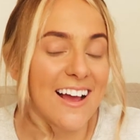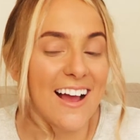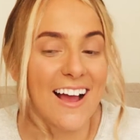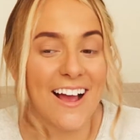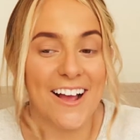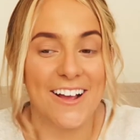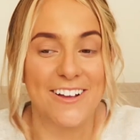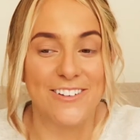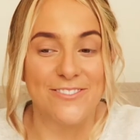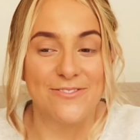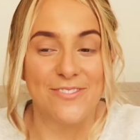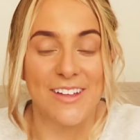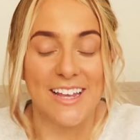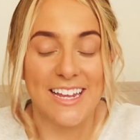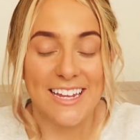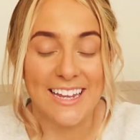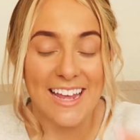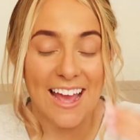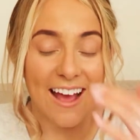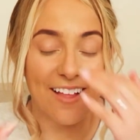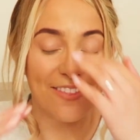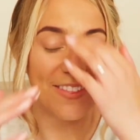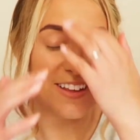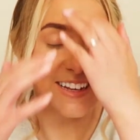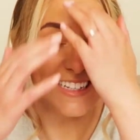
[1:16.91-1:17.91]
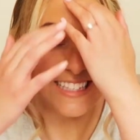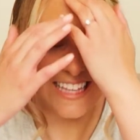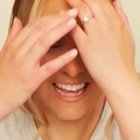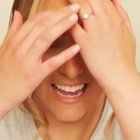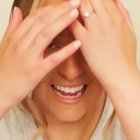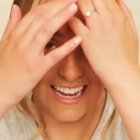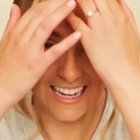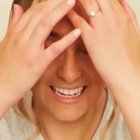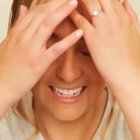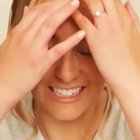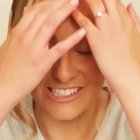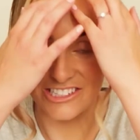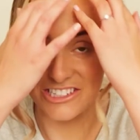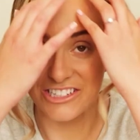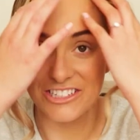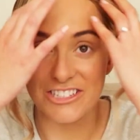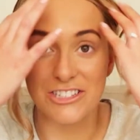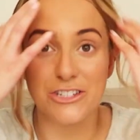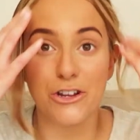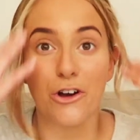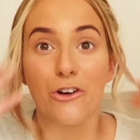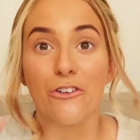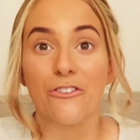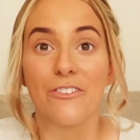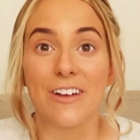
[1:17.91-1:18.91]
Yeah, this heat is just
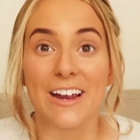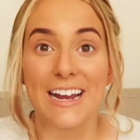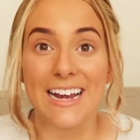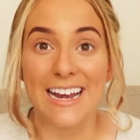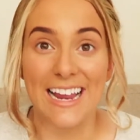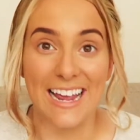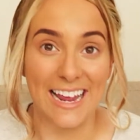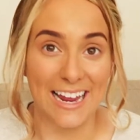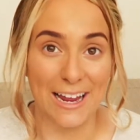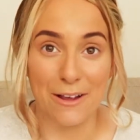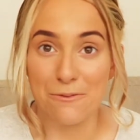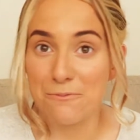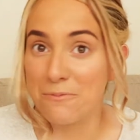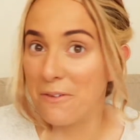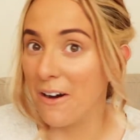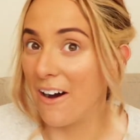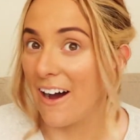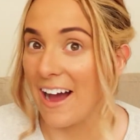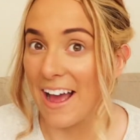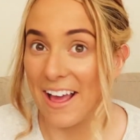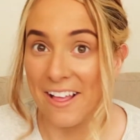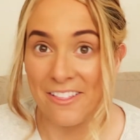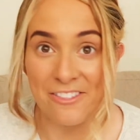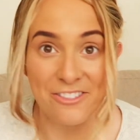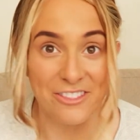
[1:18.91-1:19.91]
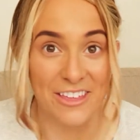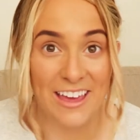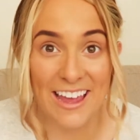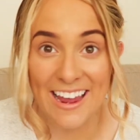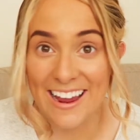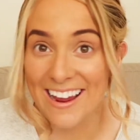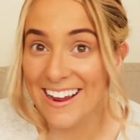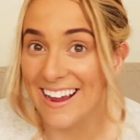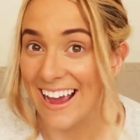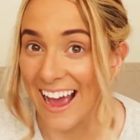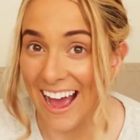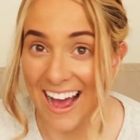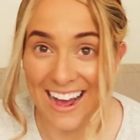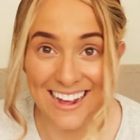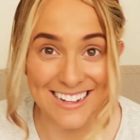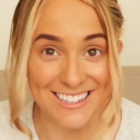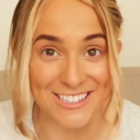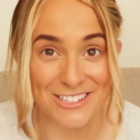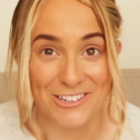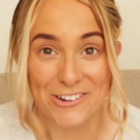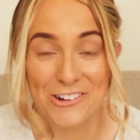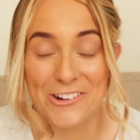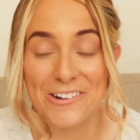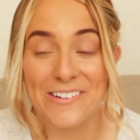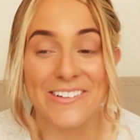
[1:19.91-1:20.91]
not really my thing
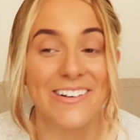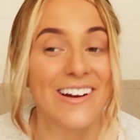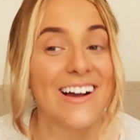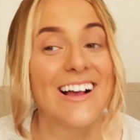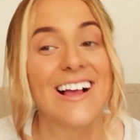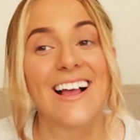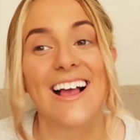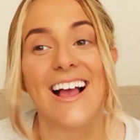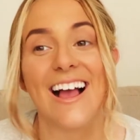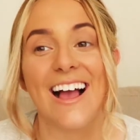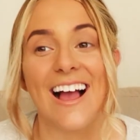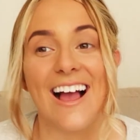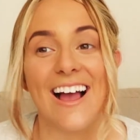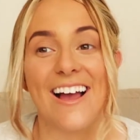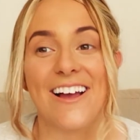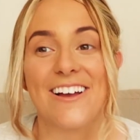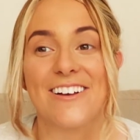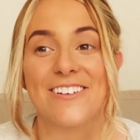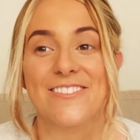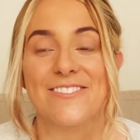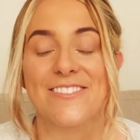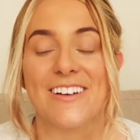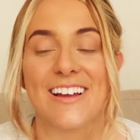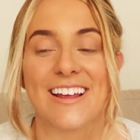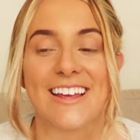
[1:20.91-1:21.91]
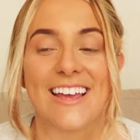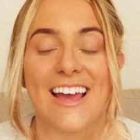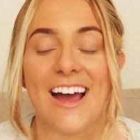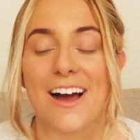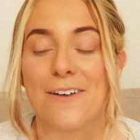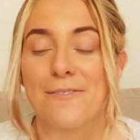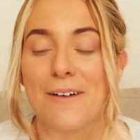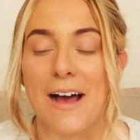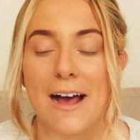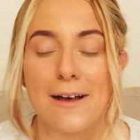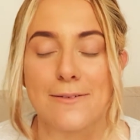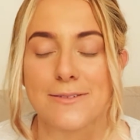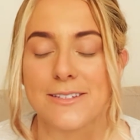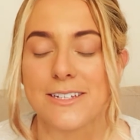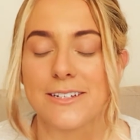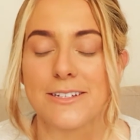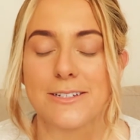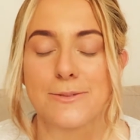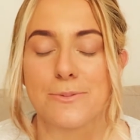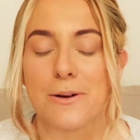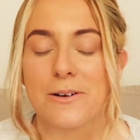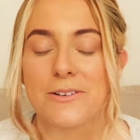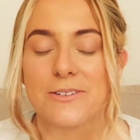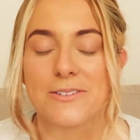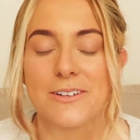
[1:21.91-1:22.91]
at all. Yeah, I'm absolutely
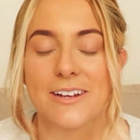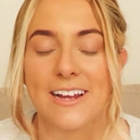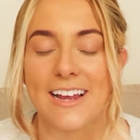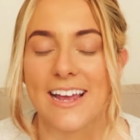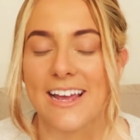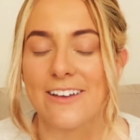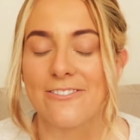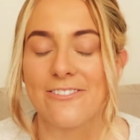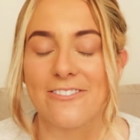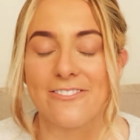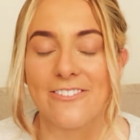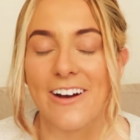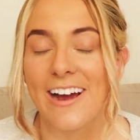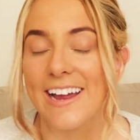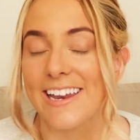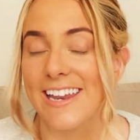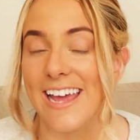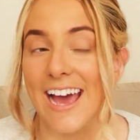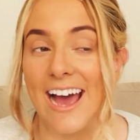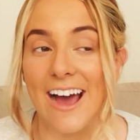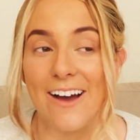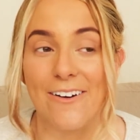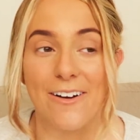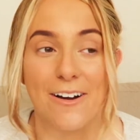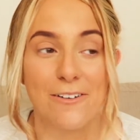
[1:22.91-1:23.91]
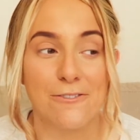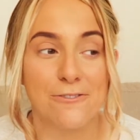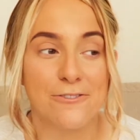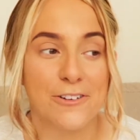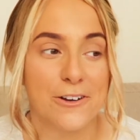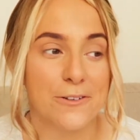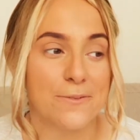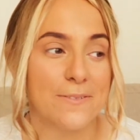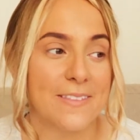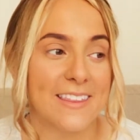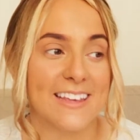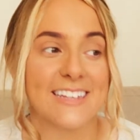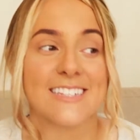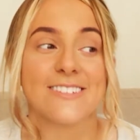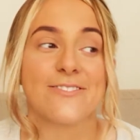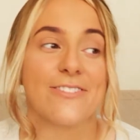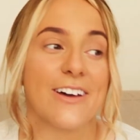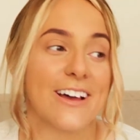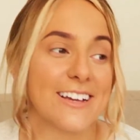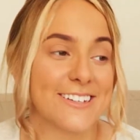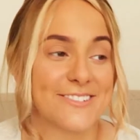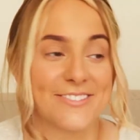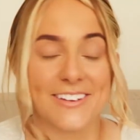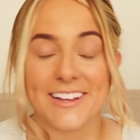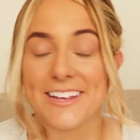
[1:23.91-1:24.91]
sweltering even right now. I'm filming this
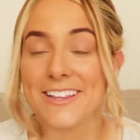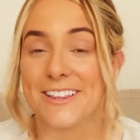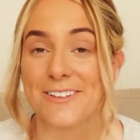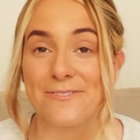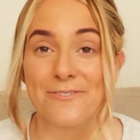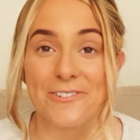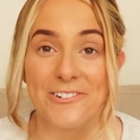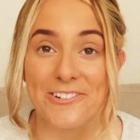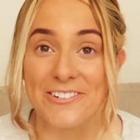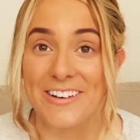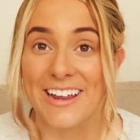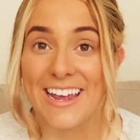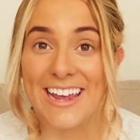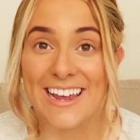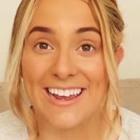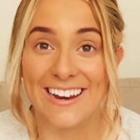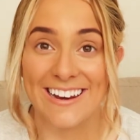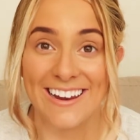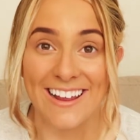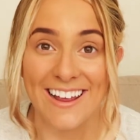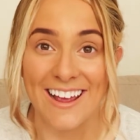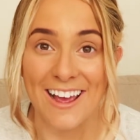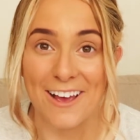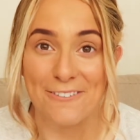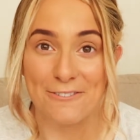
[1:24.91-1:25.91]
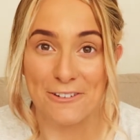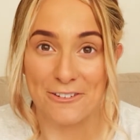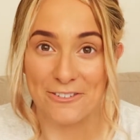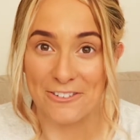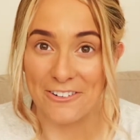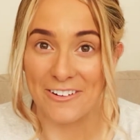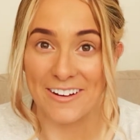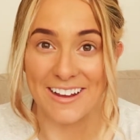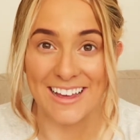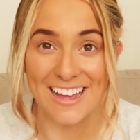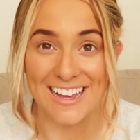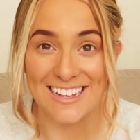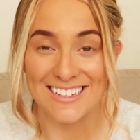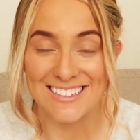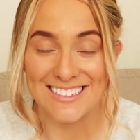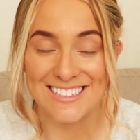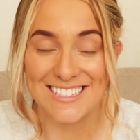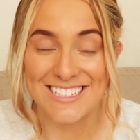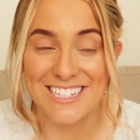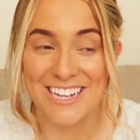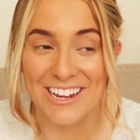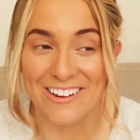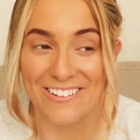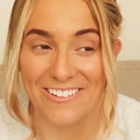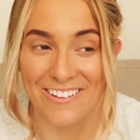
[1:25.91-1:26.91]
first thing in the morning before it
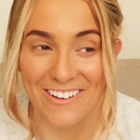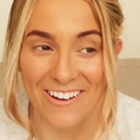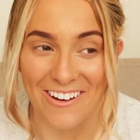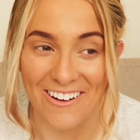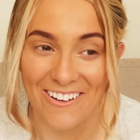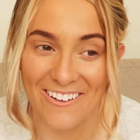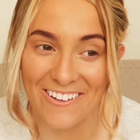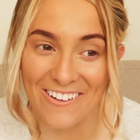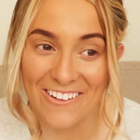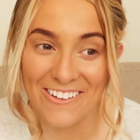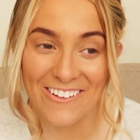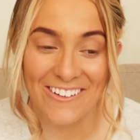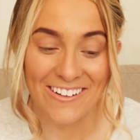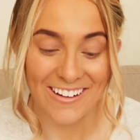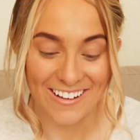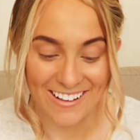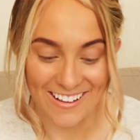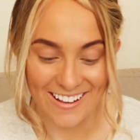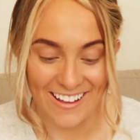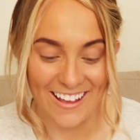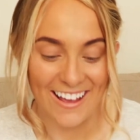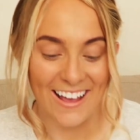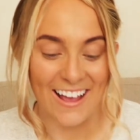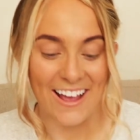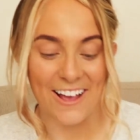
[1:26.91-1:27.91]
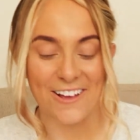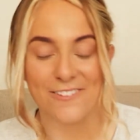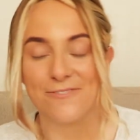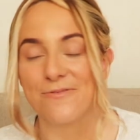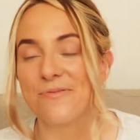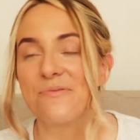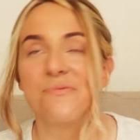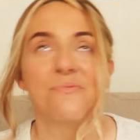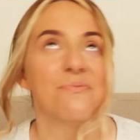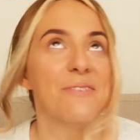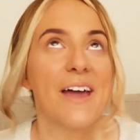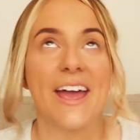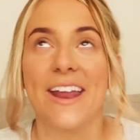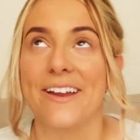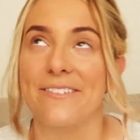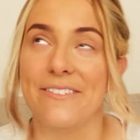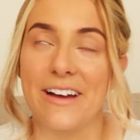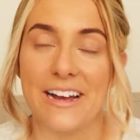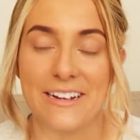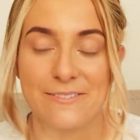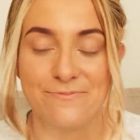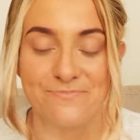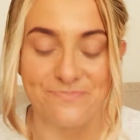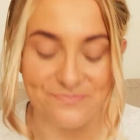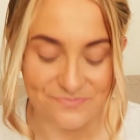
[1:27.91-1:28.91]
gets too hot. But
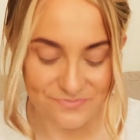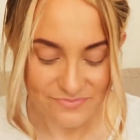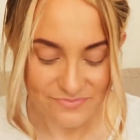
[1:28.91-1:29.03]
anyway,